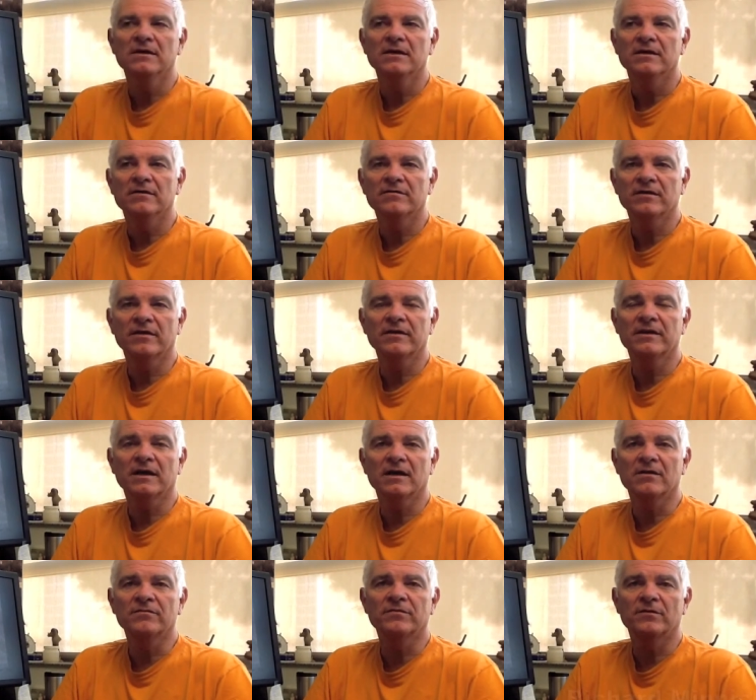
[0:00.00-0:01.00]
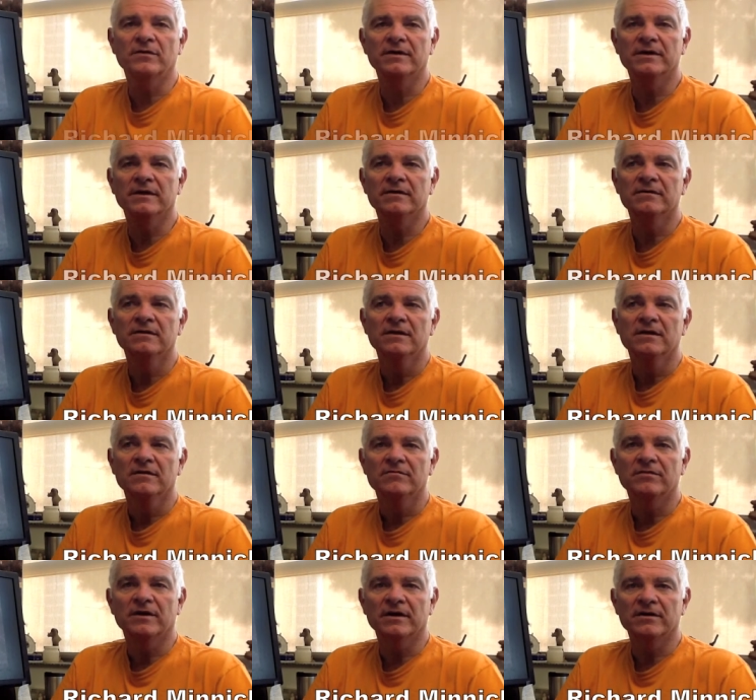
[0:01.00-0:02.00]
In Southern California,
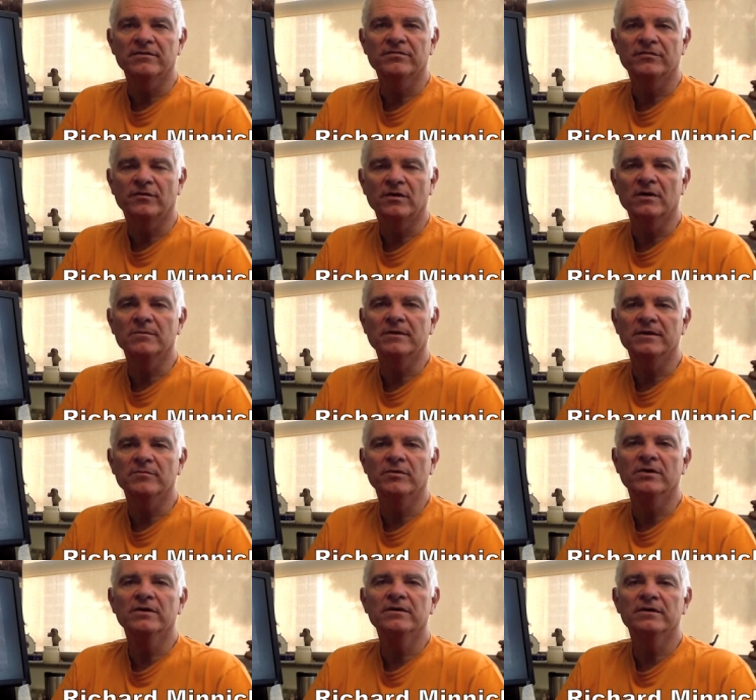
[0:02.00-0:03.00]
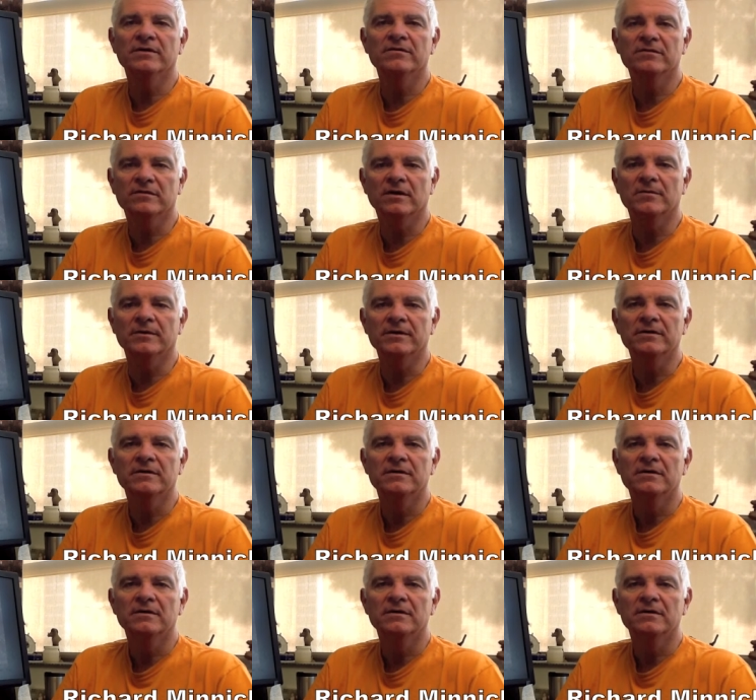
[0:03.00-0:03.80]
fires formerly burned in summer